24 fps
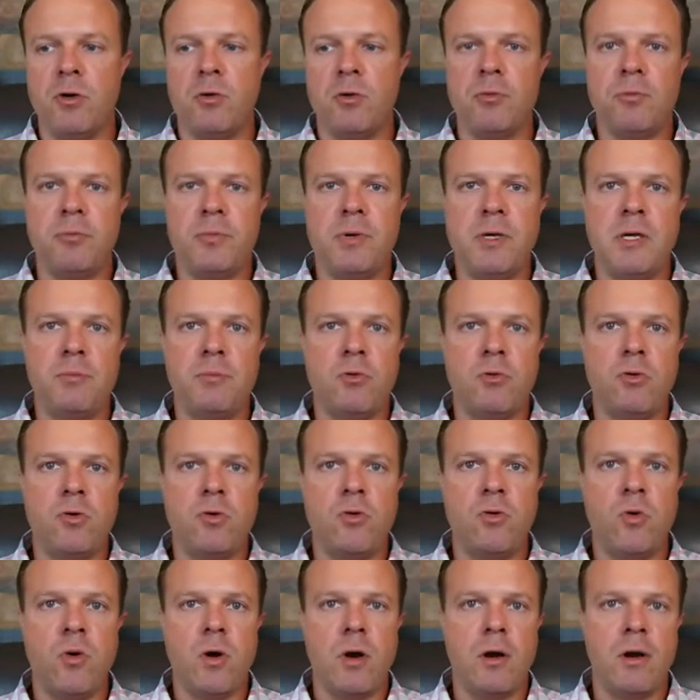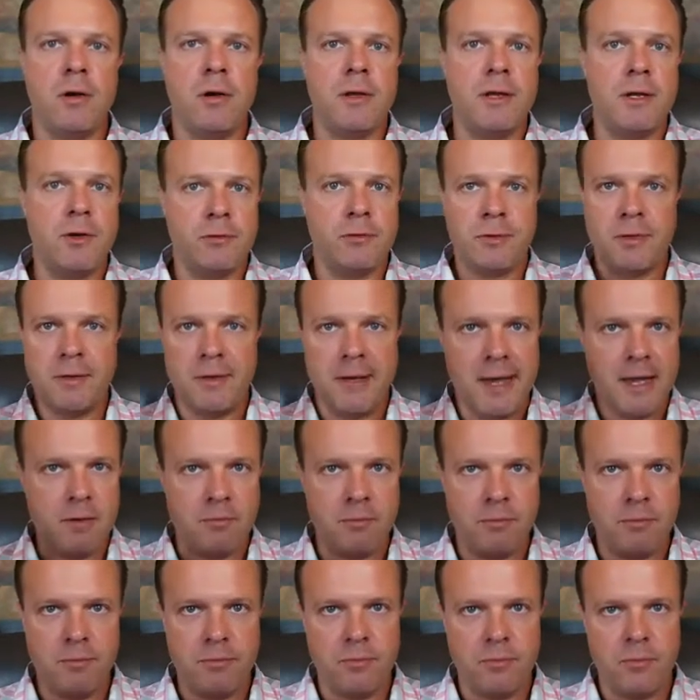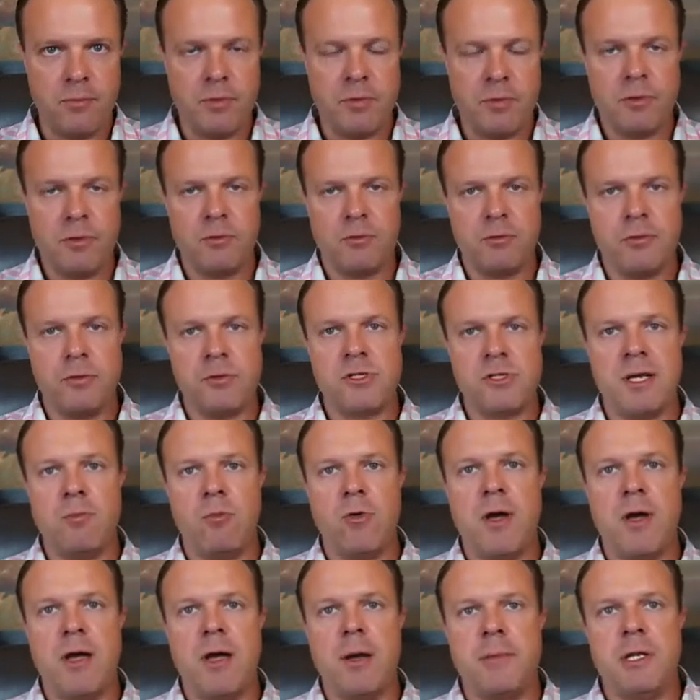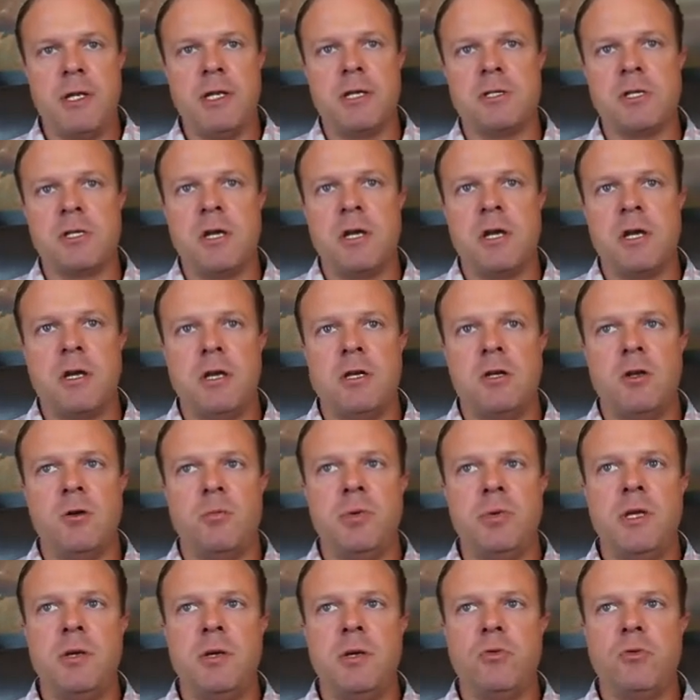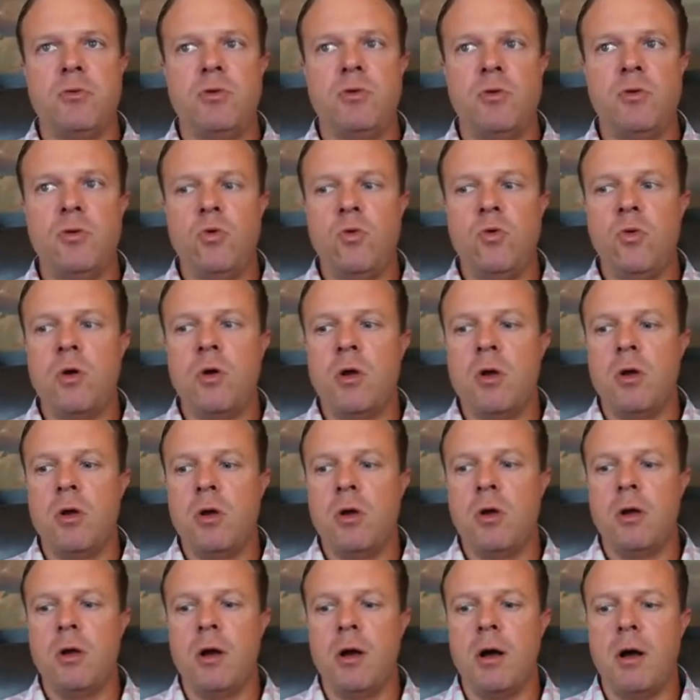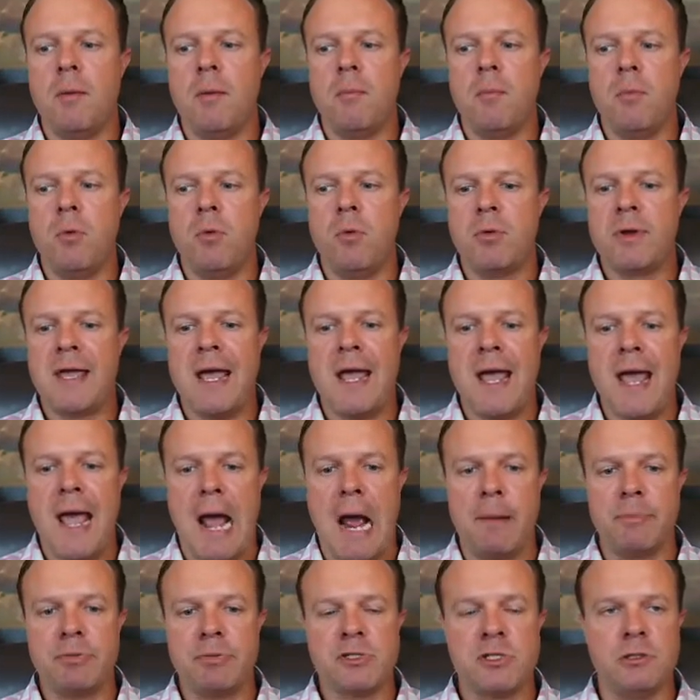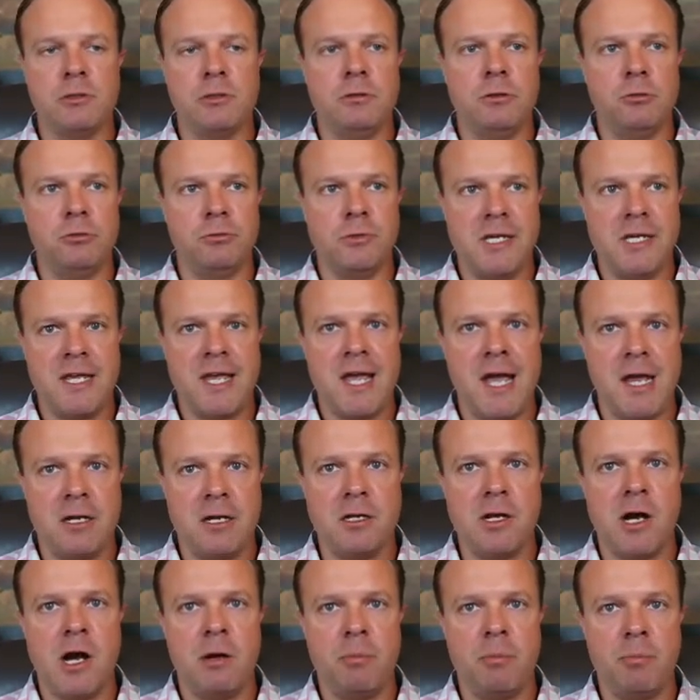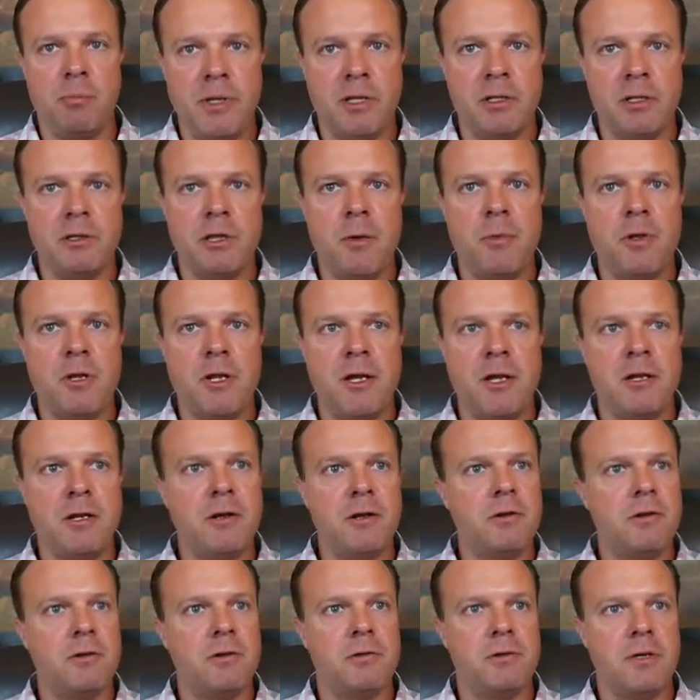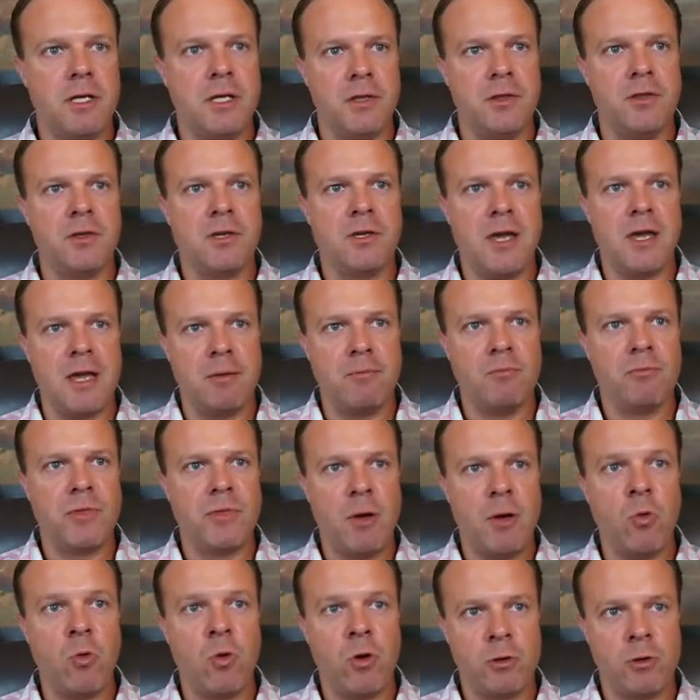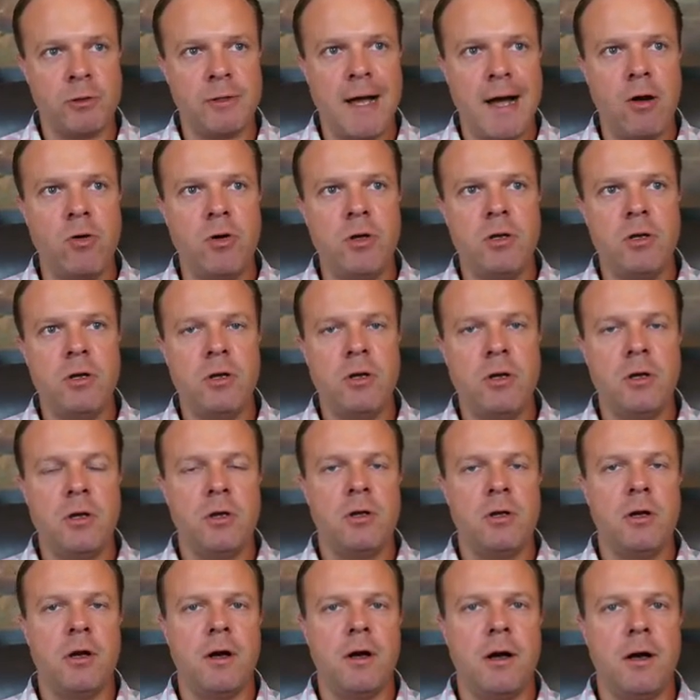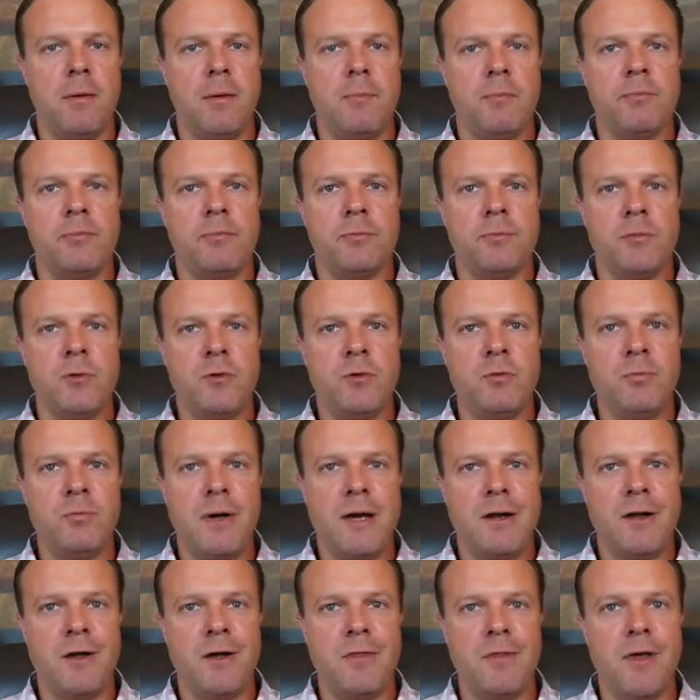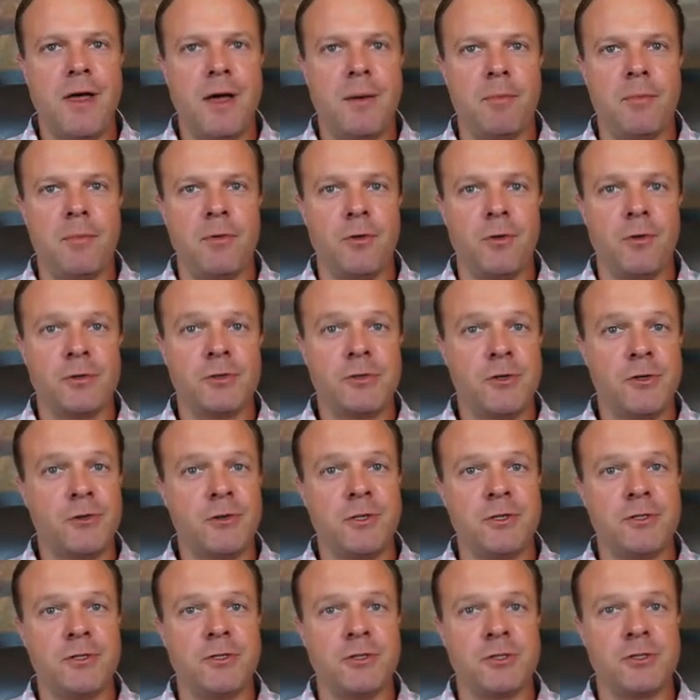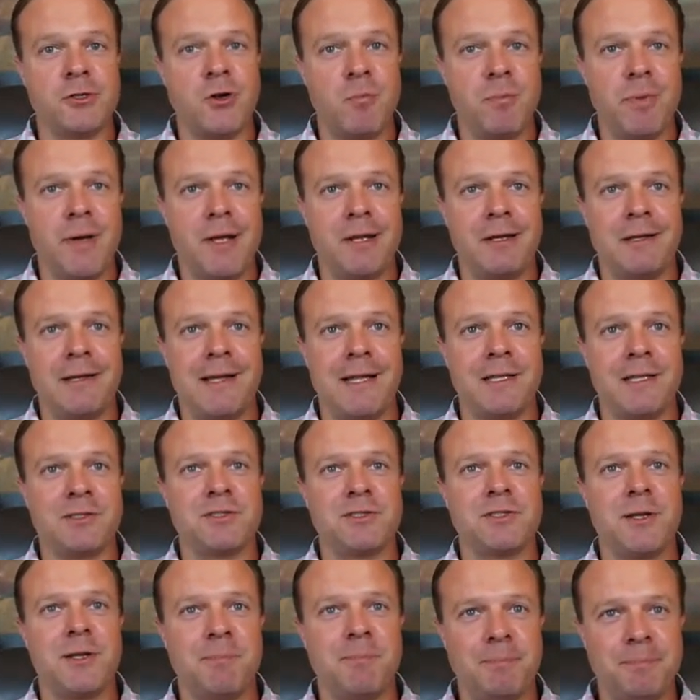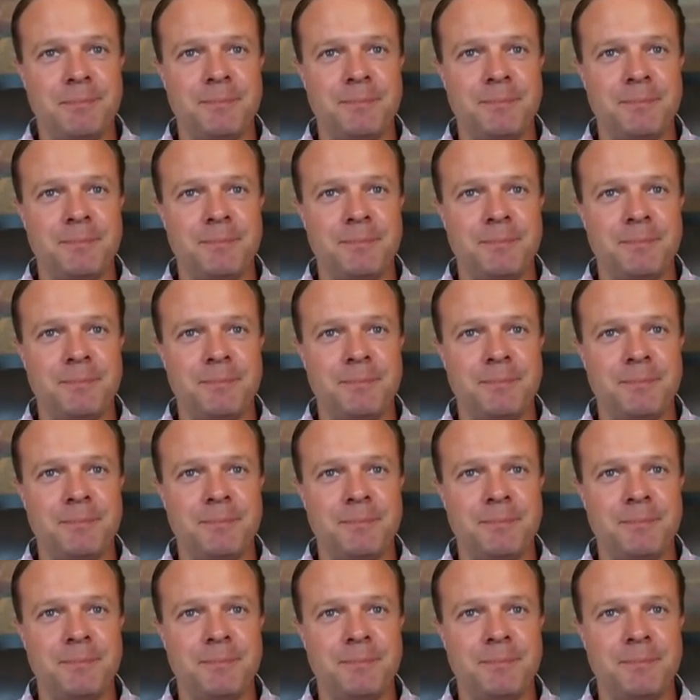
People who are, Gabe, you're the same way. I mean, it's, people who absolutely cannot be eliminated in the game. They won't allow it. You bet on them, or certainly just don't bet against them.